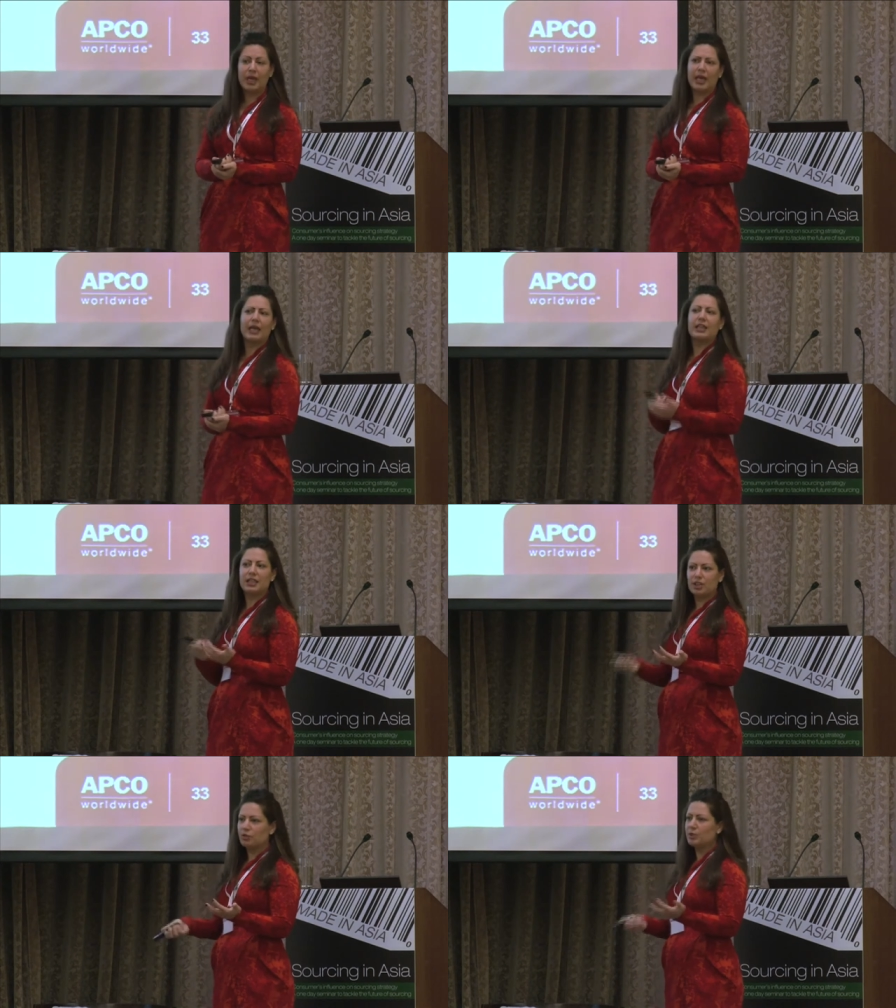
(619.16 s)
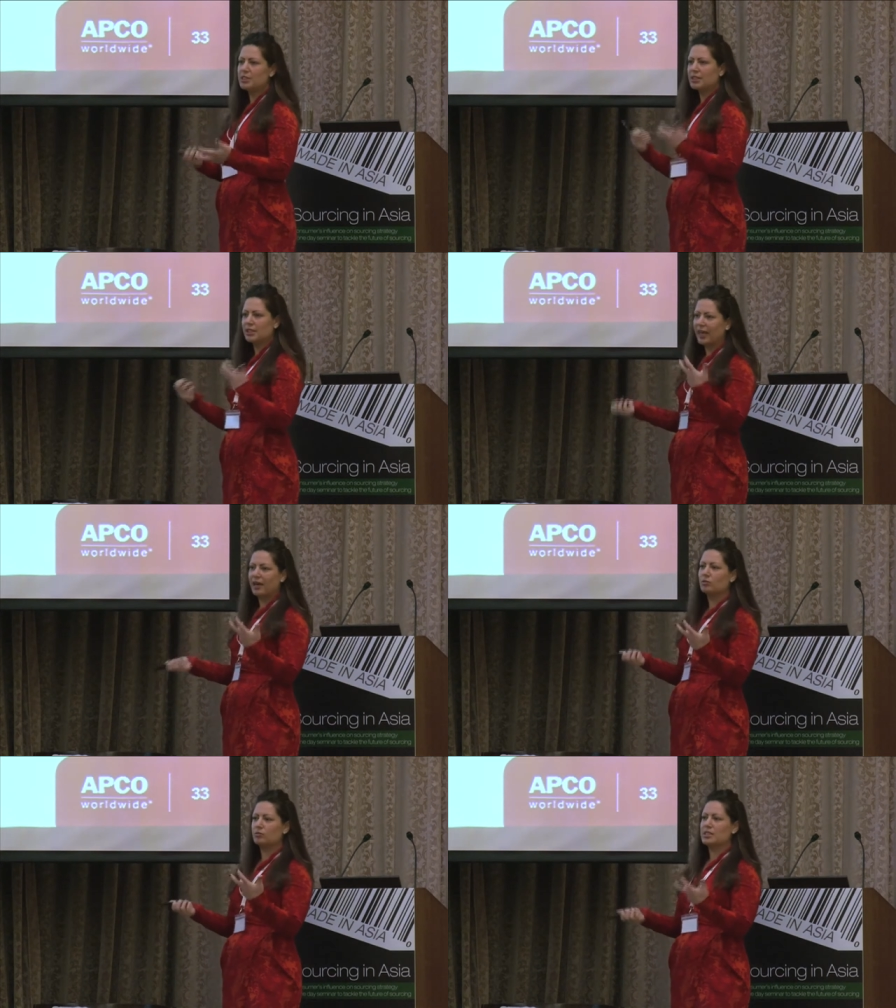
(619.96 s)
And I think the recent
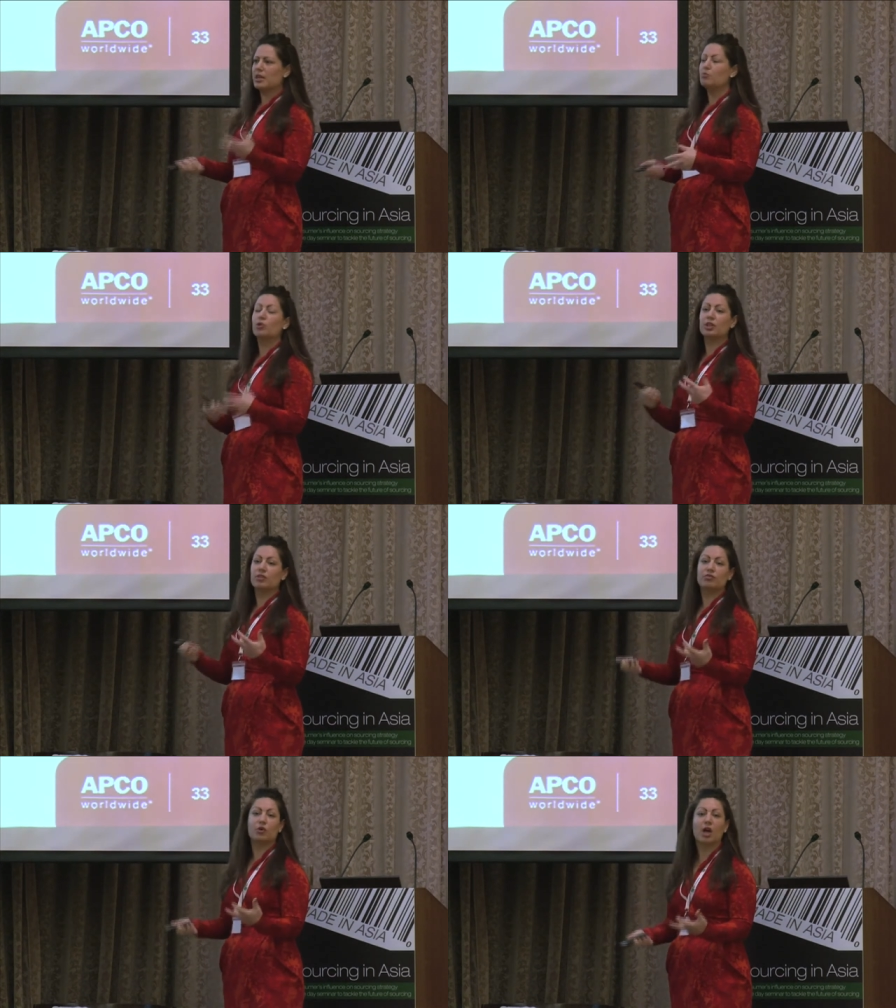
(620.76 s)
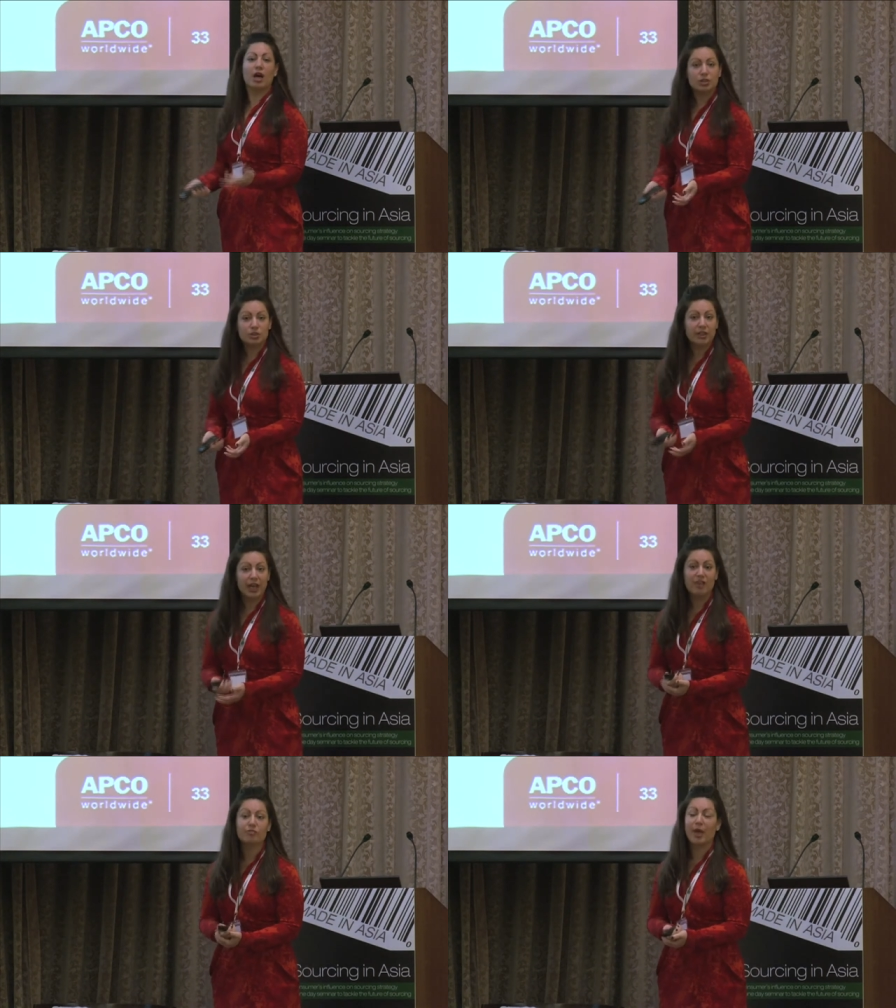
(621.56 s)
count was that more than 400
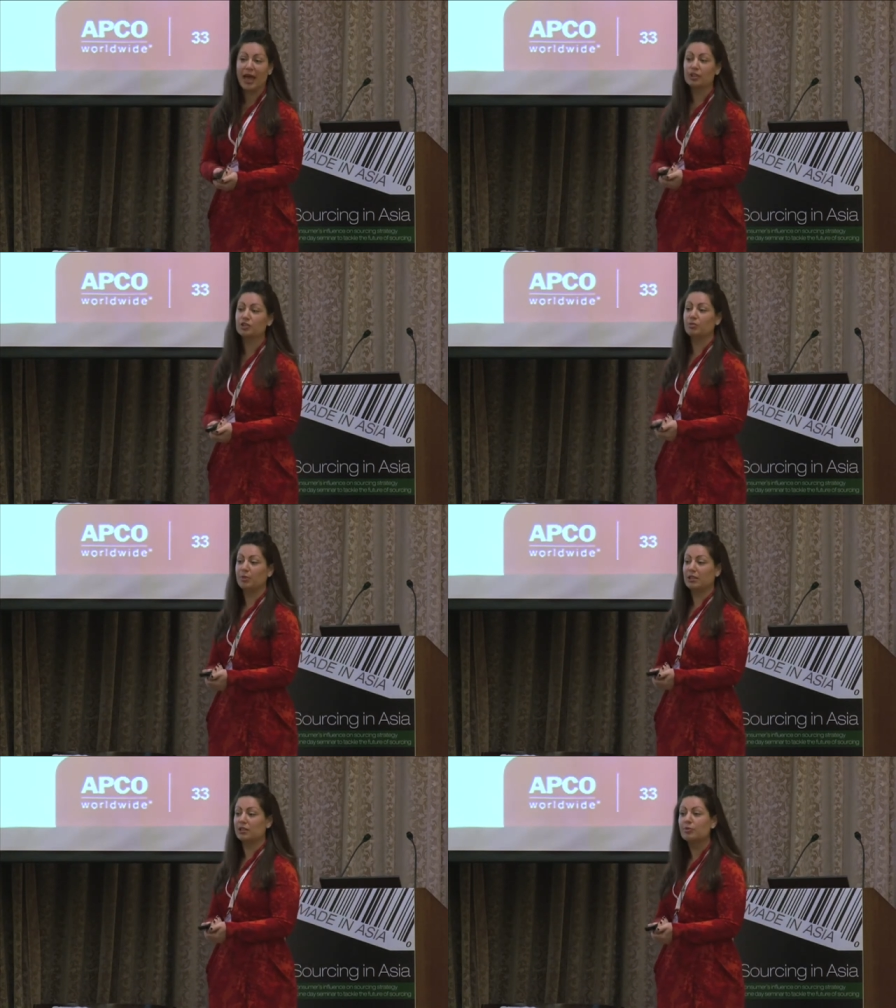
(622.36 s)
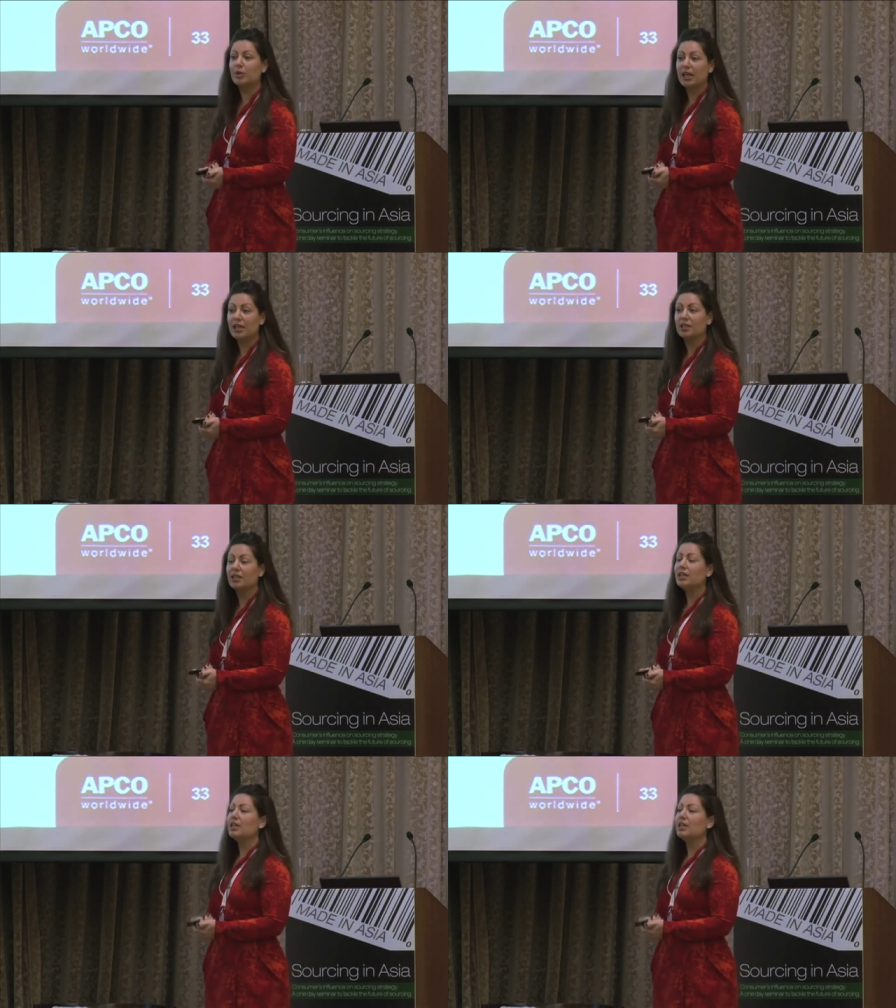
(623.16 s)
have actually been eliminated.